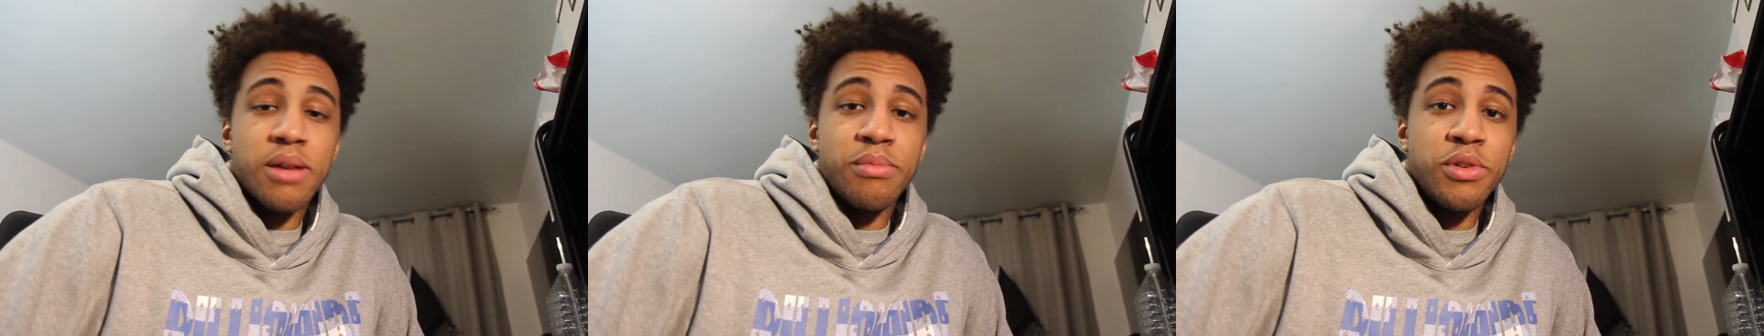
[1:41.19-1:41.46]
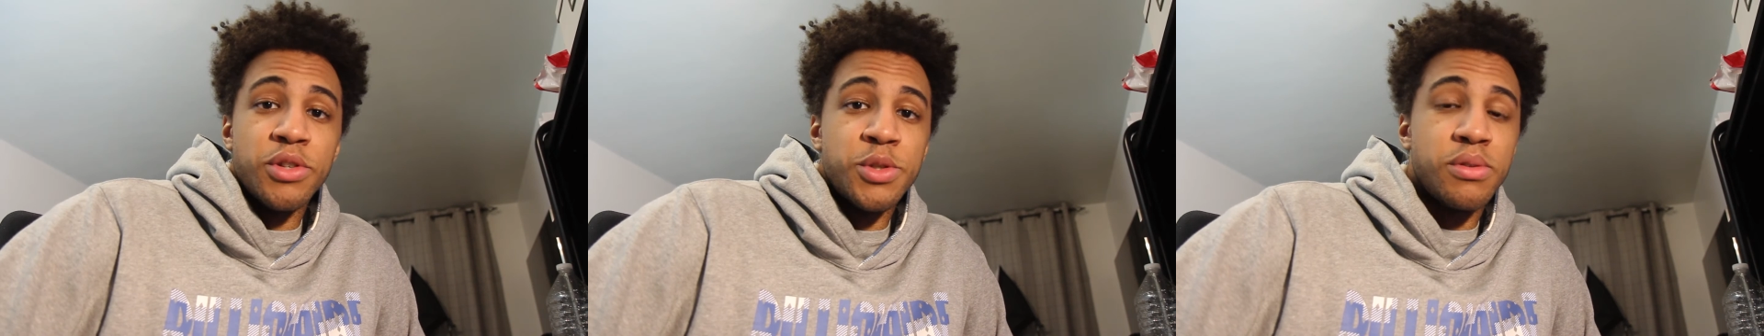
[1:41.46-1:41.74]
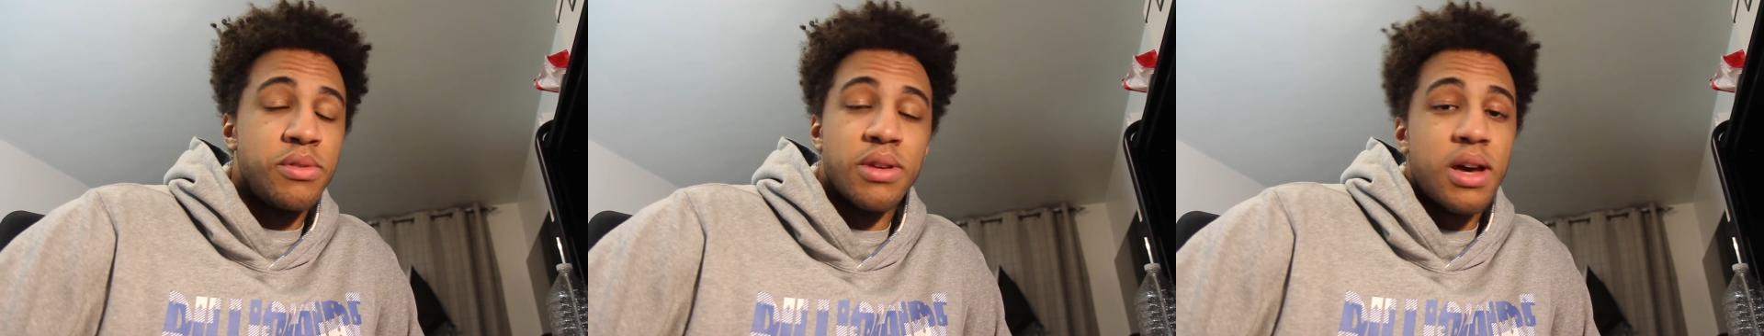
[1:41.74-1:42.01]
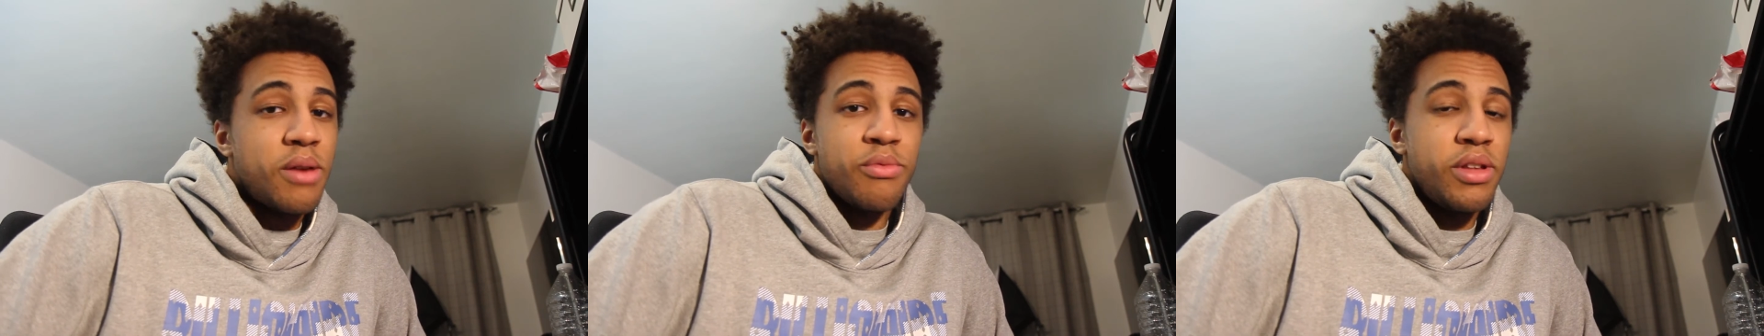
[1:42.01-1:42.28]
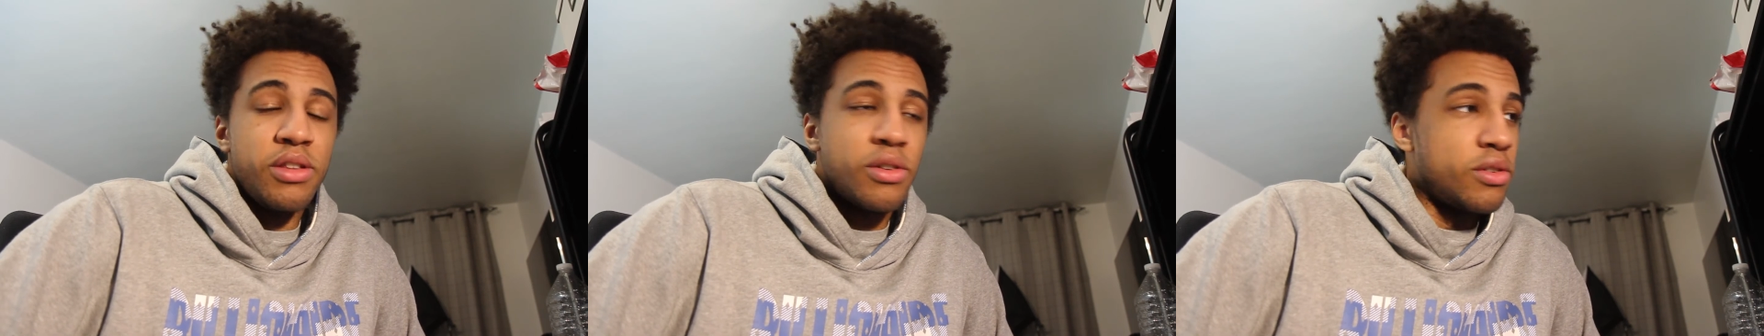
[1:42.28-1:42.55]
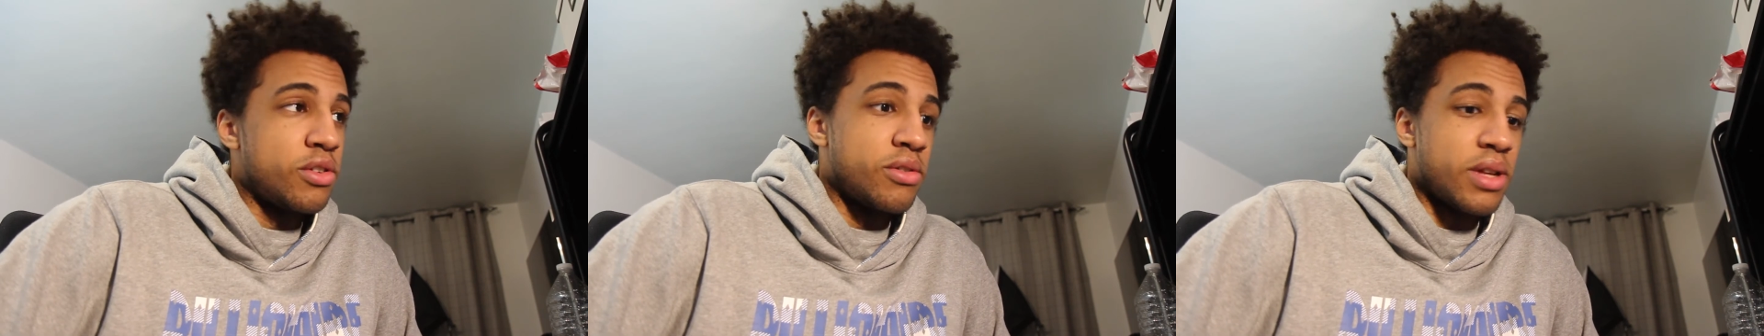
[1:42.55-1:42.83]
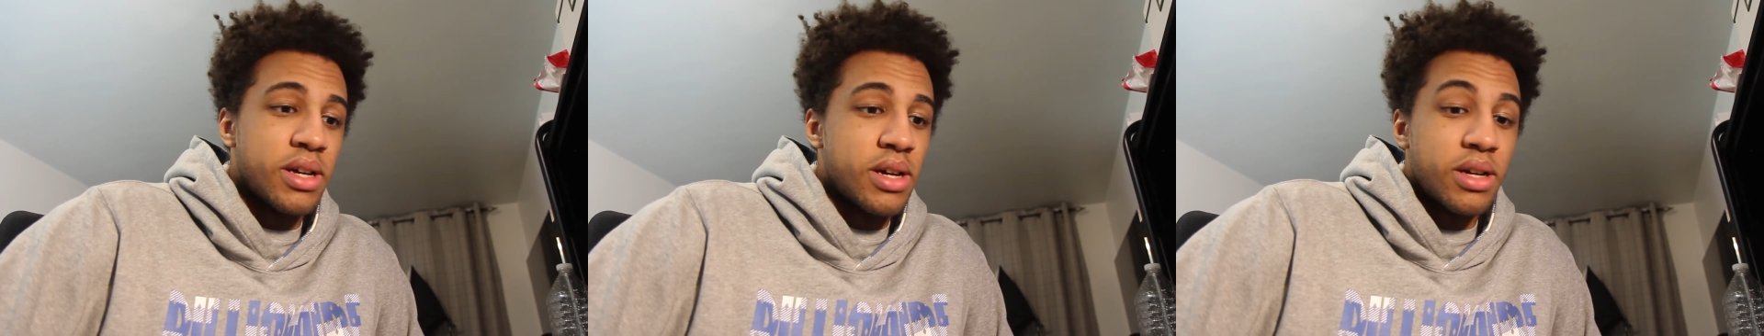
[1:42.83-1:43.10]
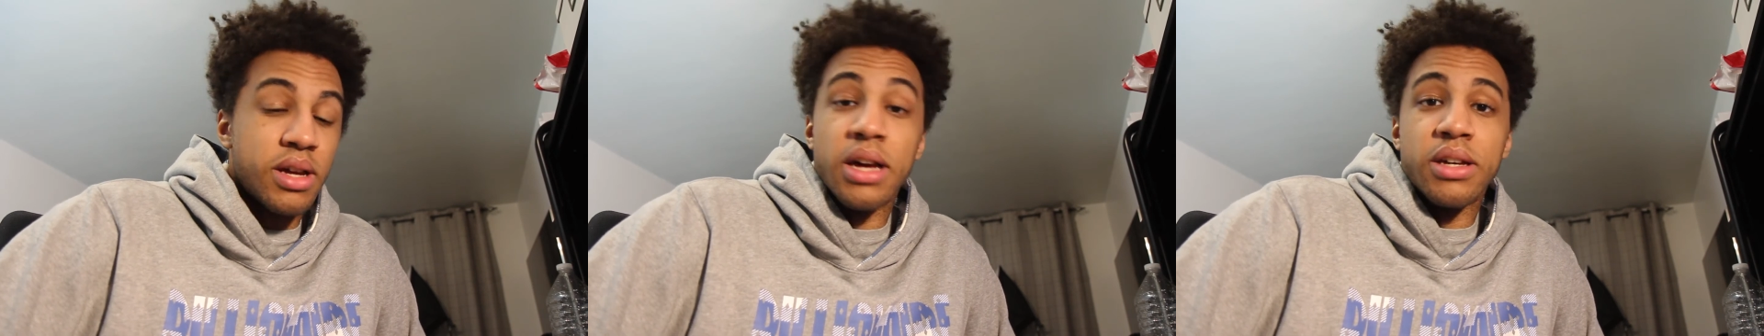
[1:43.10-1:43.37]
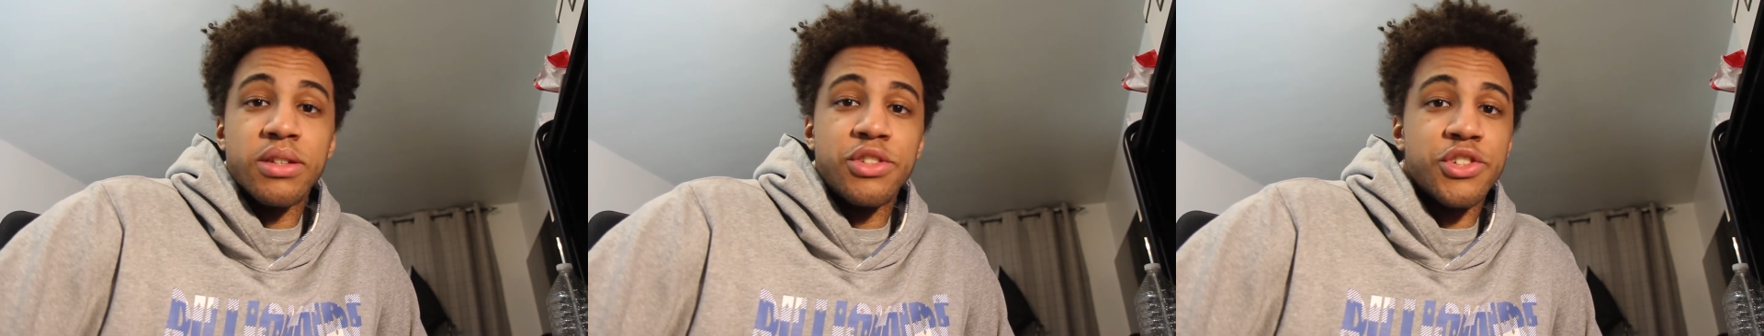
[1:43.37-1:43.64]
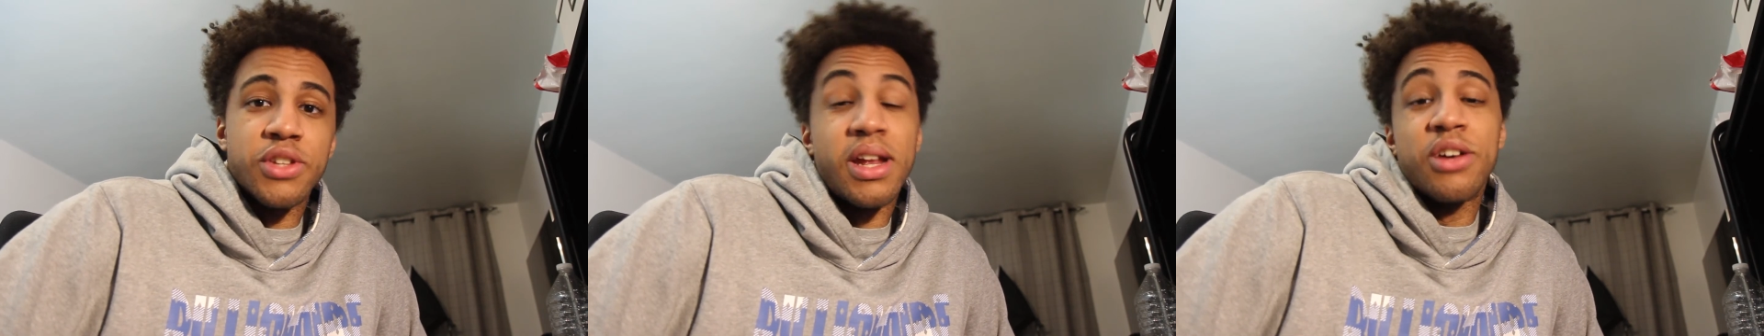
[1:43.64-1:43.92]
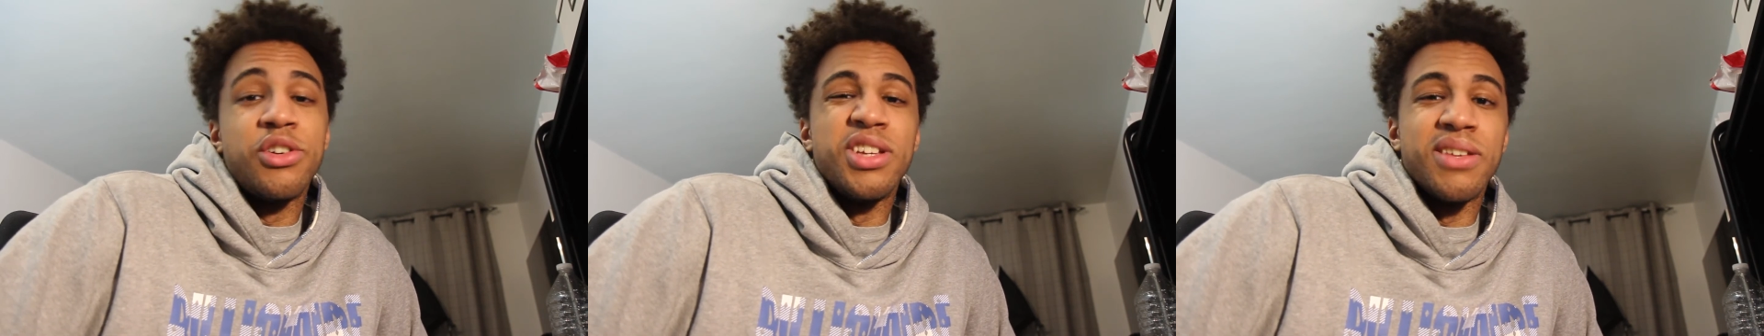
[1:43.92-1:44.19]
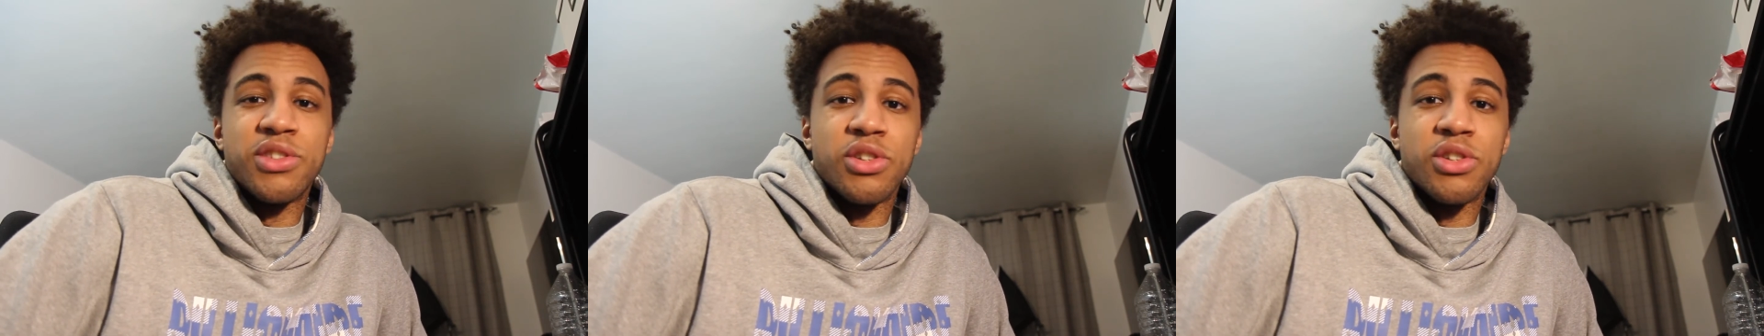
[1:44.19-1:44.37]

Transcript: I'll be honest with you, I really don't know. I couldn't give a